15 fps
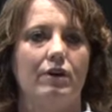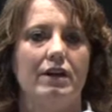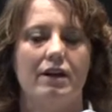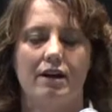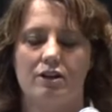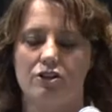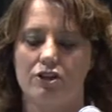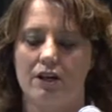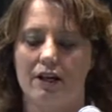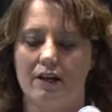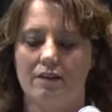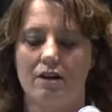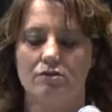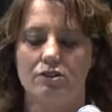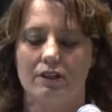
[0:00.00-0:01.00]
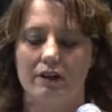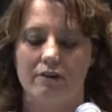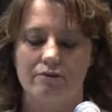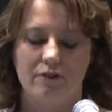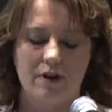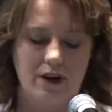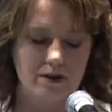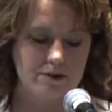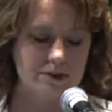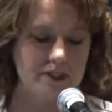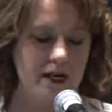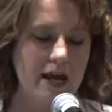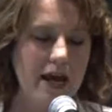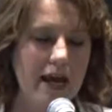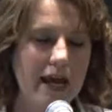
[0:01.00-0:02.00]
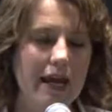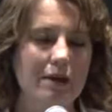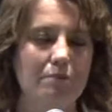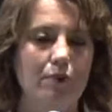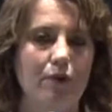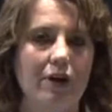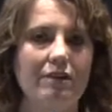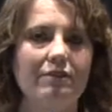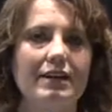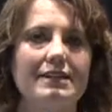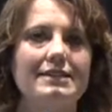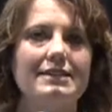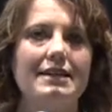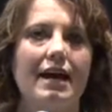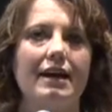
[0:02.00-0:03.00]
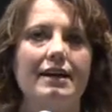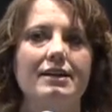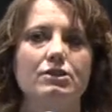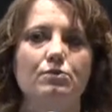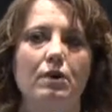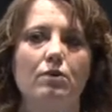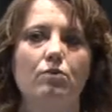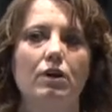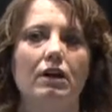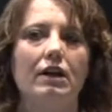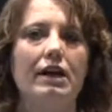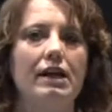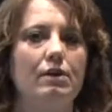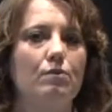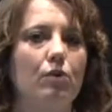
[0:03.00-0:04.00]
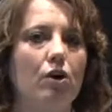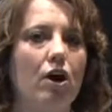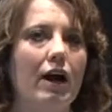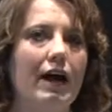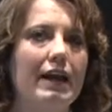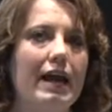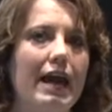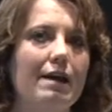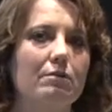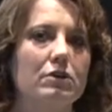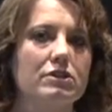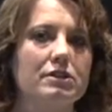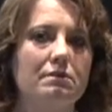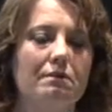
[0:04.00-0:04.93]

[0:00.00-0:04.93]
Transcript: reduction in those lymph nodes. In previous studies, we really were unable to